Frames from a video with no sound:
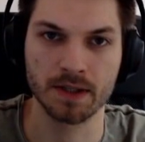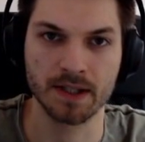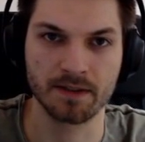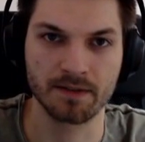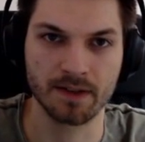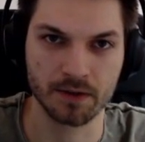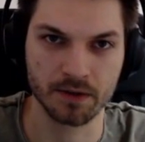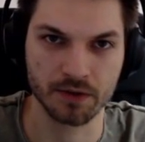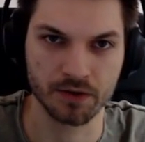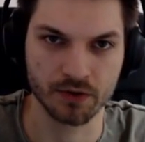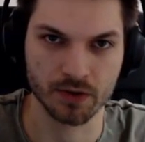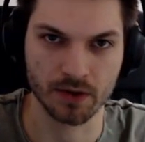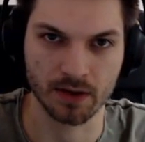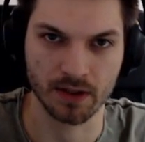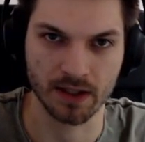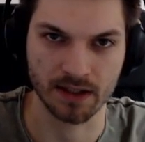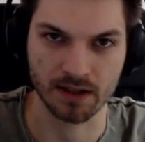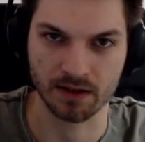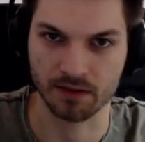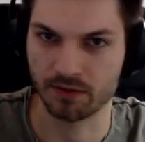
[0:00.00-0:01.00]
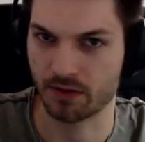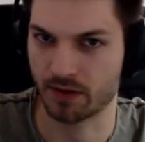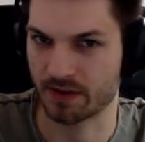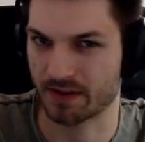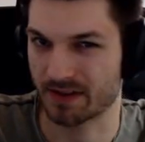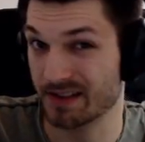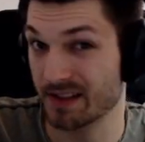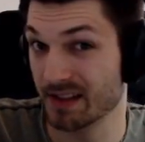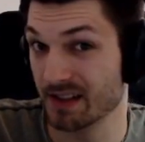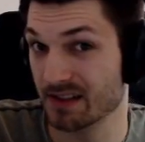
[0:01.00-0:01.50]
very strong like the
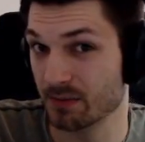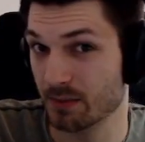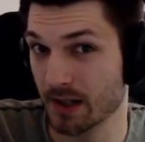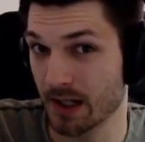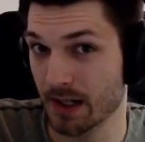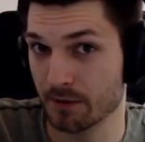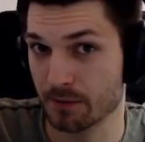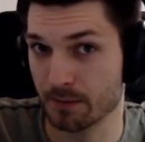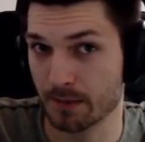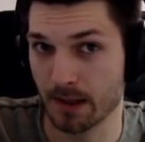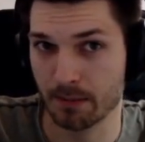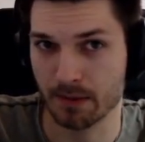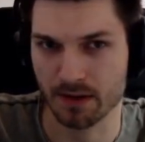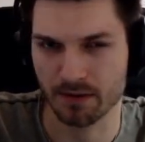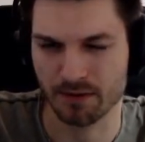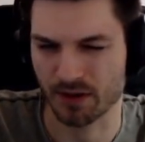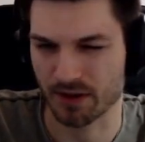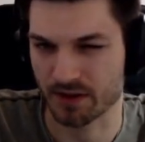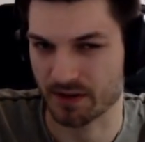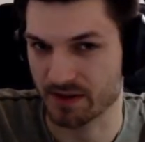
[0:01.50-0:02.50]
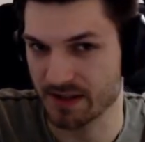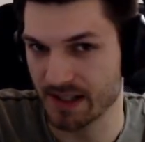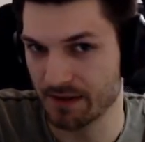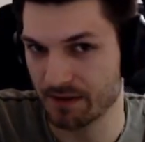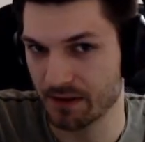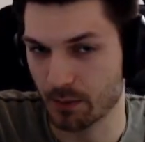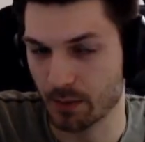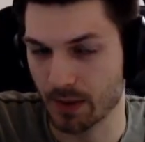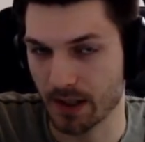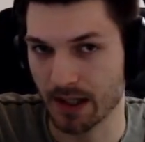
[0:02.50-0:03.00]
first 6 waves, maybe the first
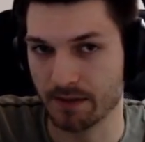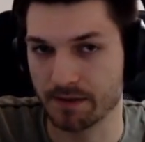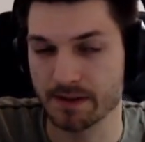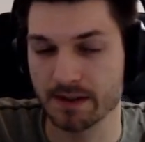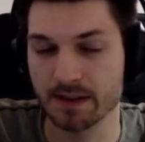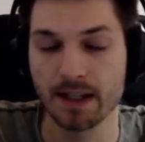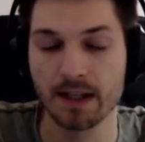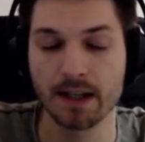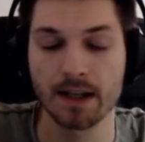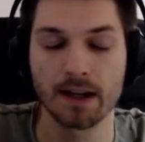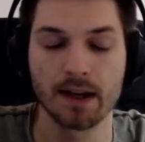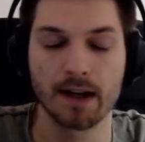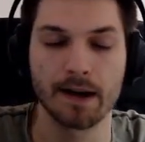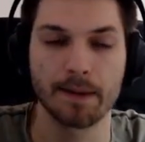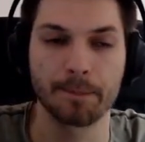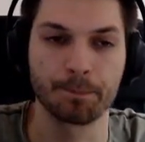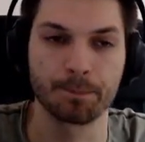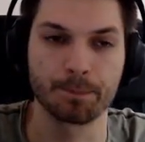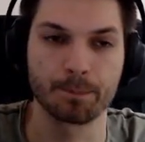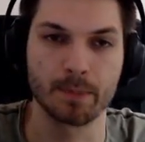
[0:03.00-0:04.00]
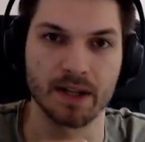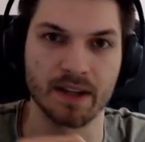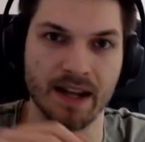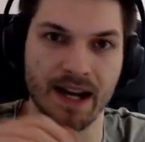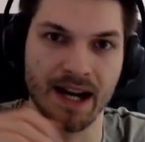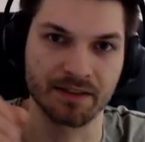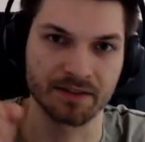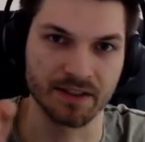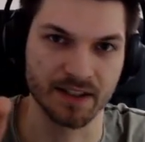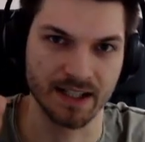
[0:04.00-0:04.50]
7 waves, but
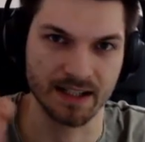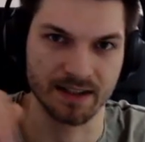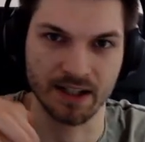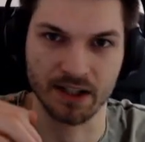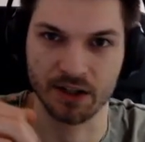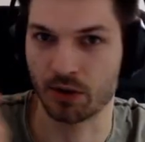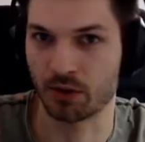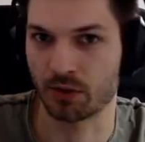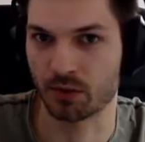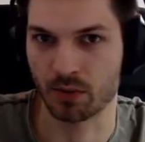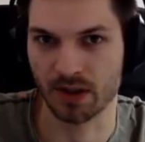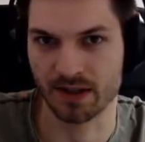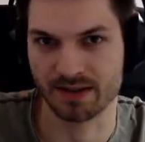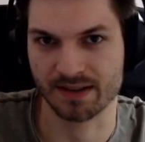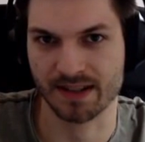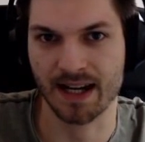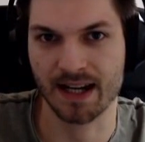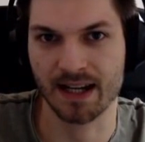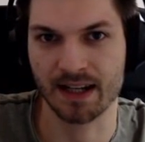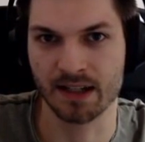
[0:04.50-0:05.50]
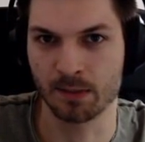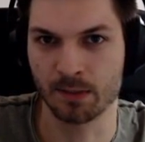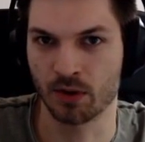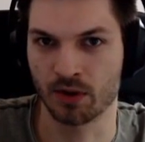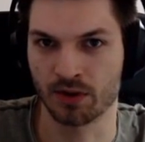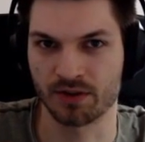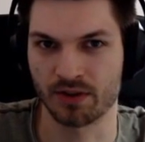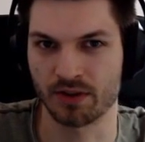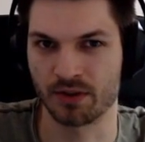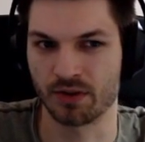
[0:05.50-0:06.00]
after that they don't really scale
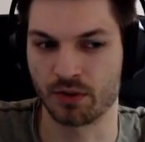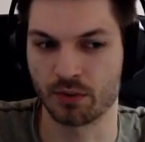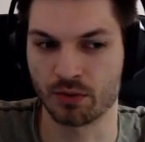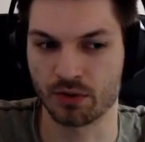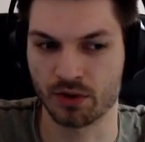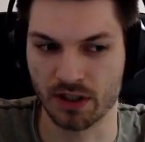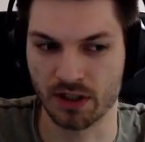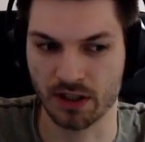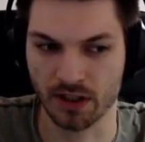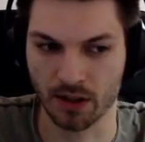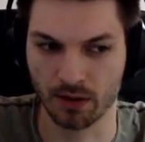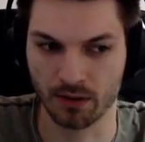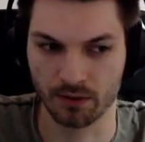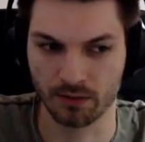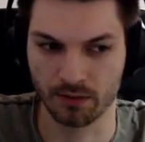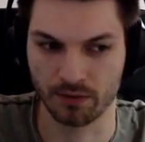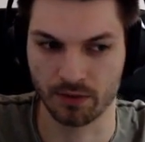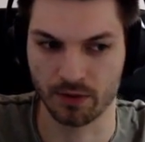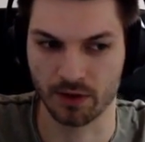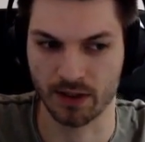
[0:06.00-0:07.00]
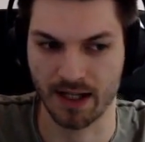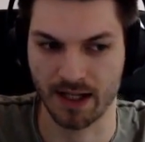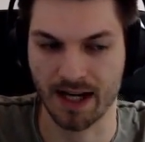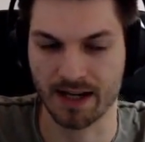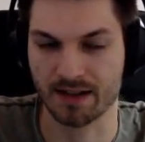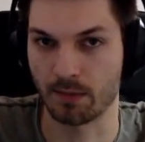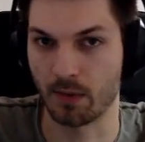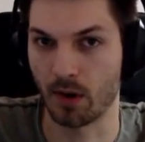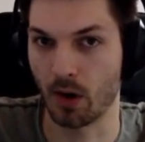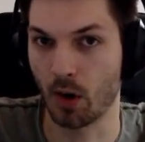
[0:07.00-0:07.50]
anymore, so you usually go for the
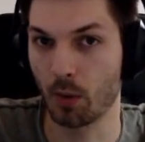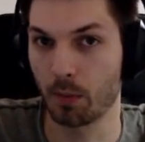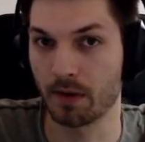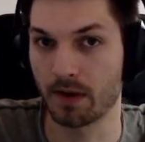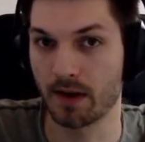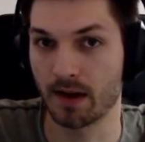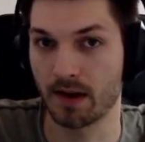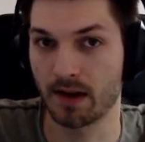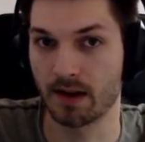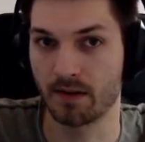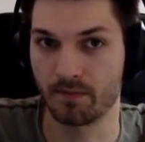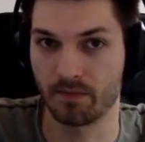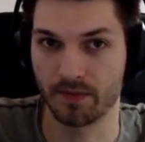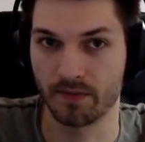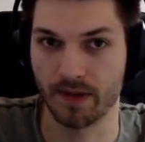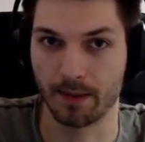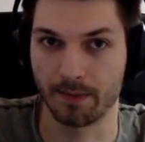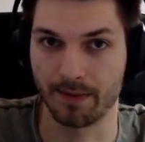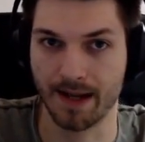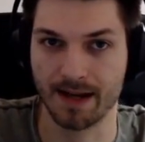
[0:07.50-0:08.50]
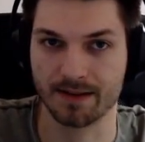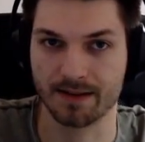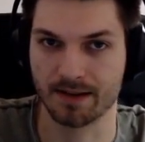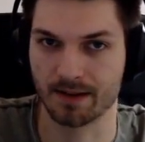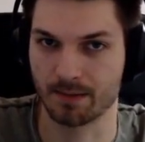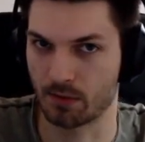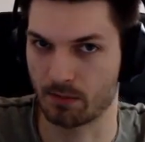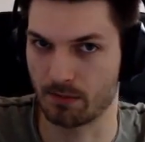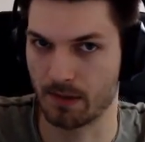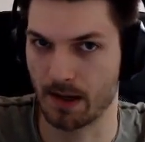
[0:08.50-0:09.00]
atom opener, double
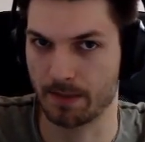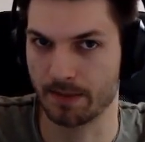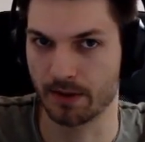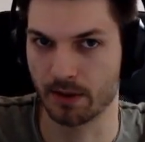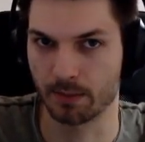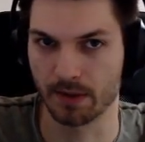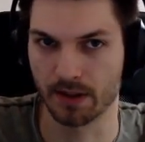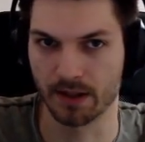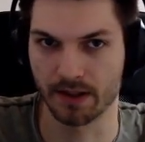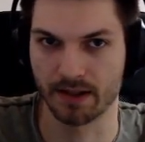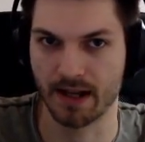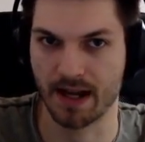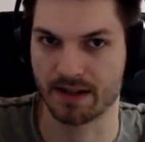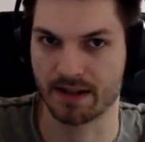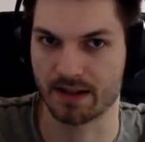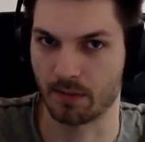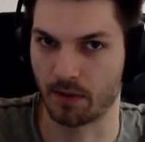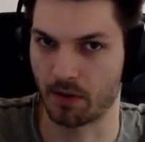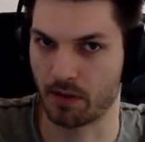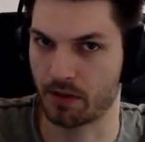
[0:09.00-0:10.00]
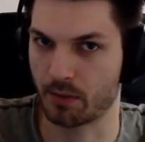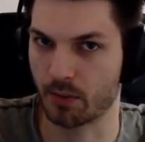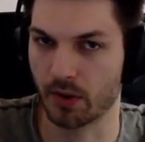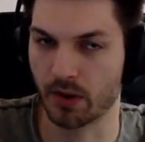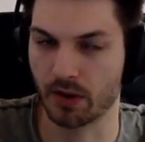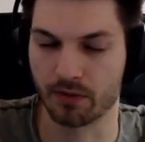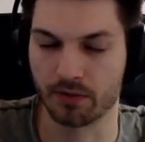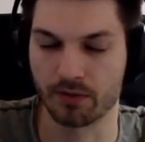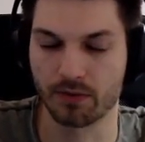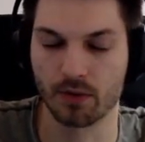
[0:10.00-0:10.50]
atom, or maybe you build an atom of 3
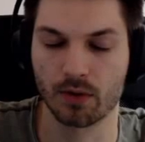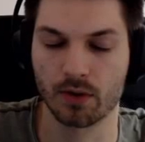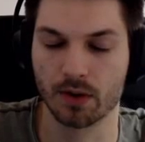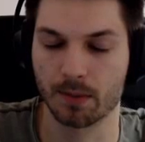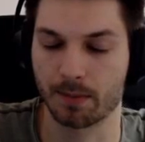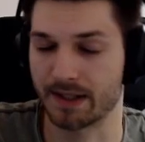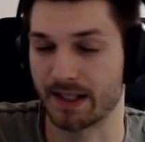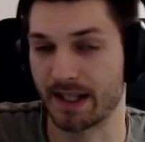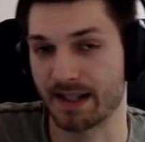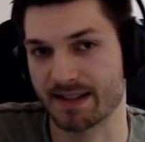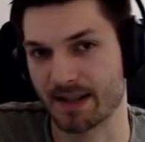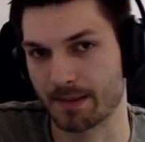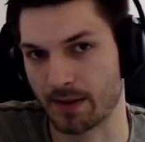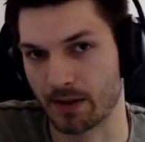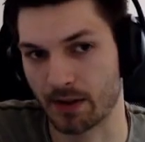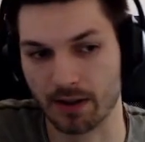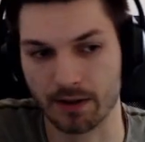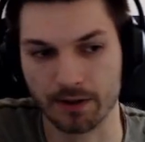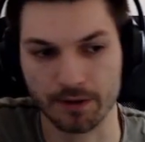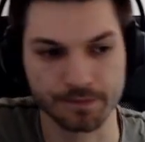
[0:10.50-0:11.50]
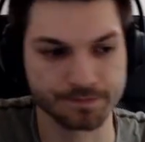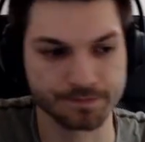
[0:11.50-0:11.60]
or 4, but that's about it.